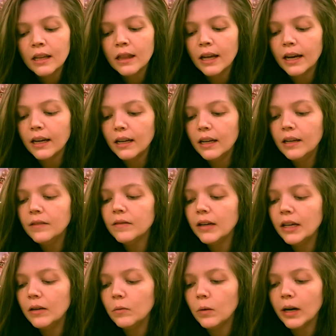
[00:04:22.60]
that
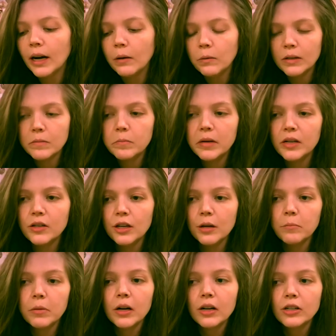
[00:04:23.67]
even when I was binging
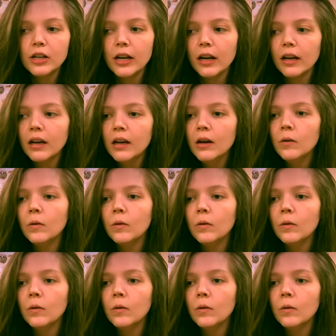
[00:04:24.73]
and purging,